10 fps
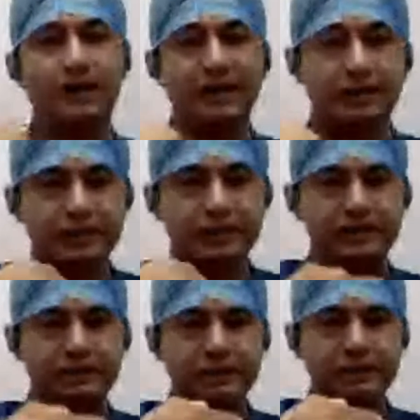
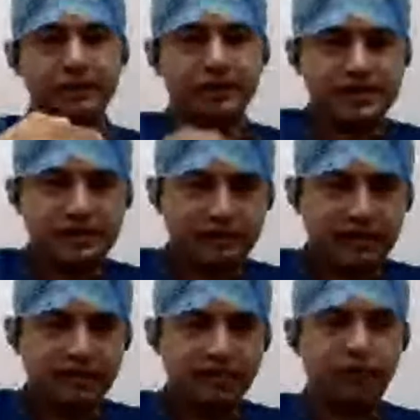Breathlessness, which occurs even
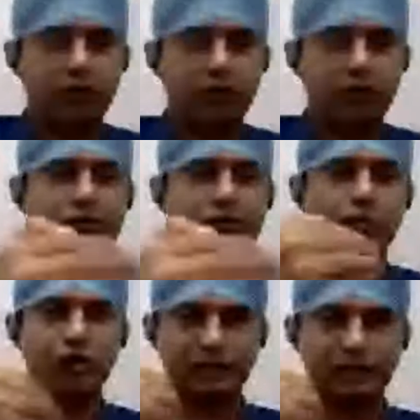after walking
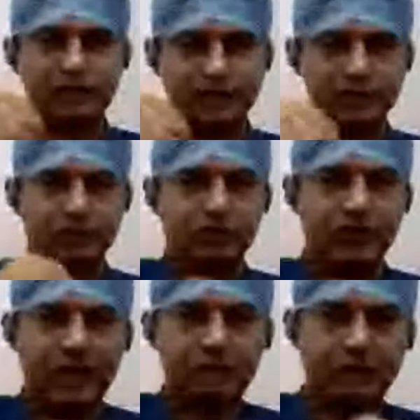small distance or
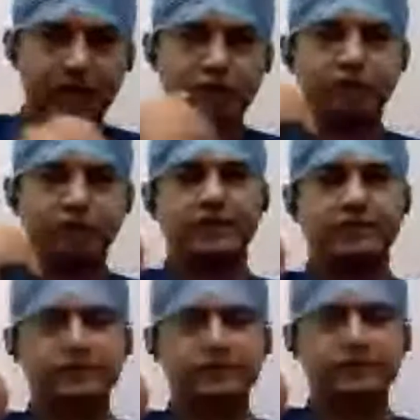climbing a few
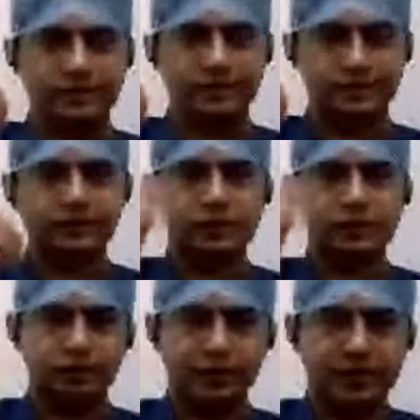flight of stairs.
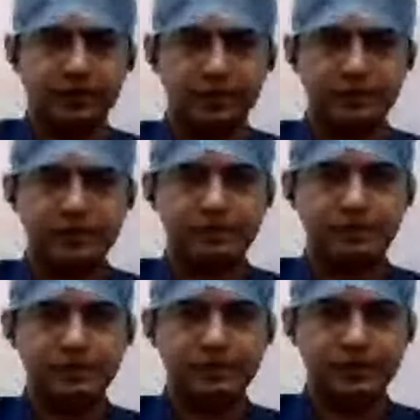So breathlessness,
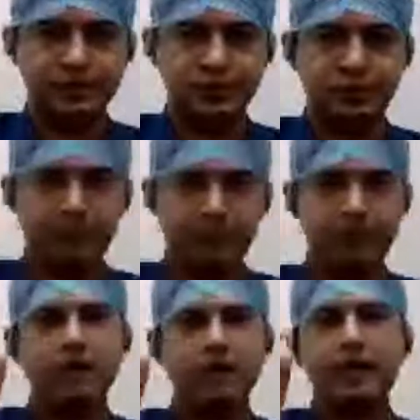chest
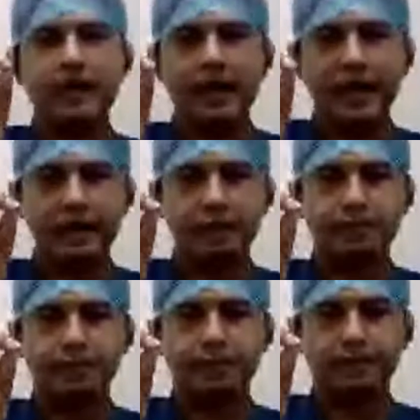pain,
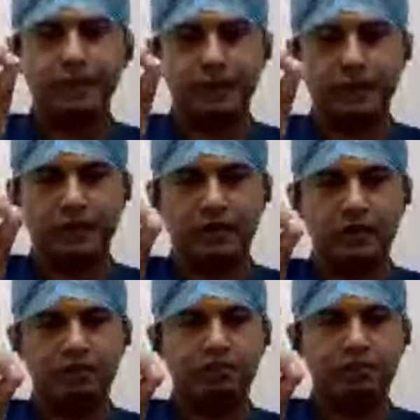and
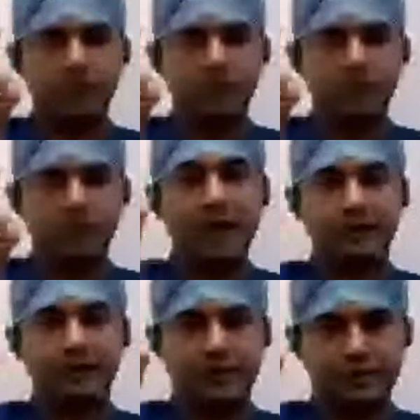
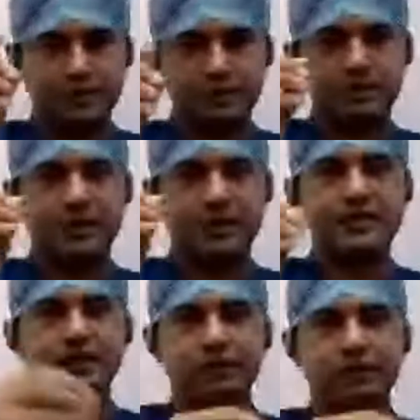palpitations.
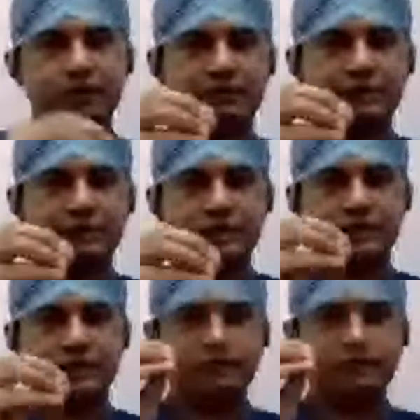These are the three
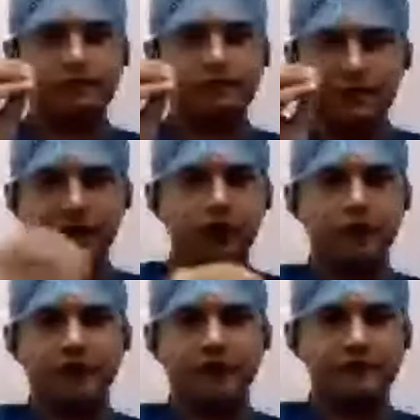features with which
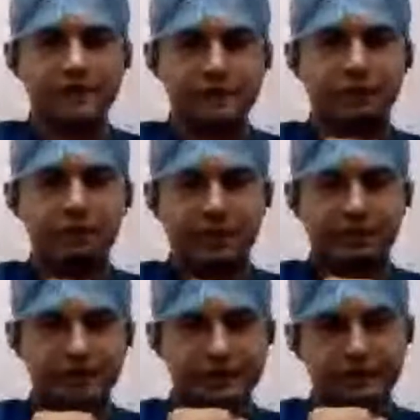aortic valve disease will
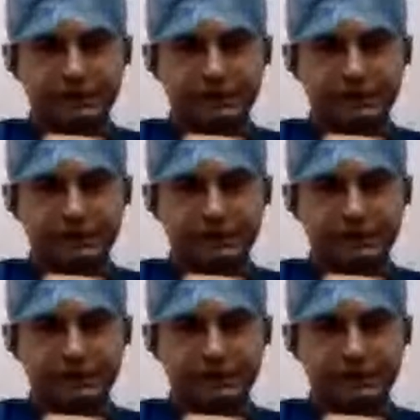manifest.